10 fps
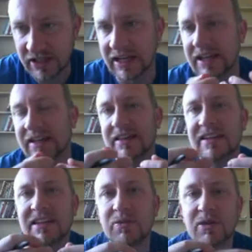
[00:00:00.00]
and
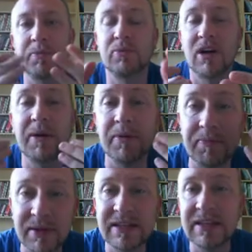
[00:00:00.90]
these were
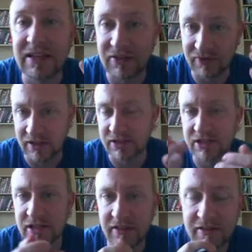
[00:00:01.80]
probability
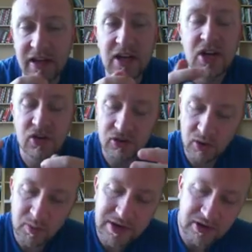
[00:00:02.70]
functions. So
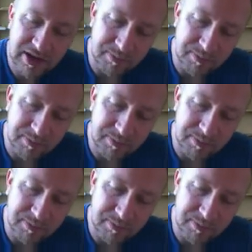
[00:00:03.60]
we could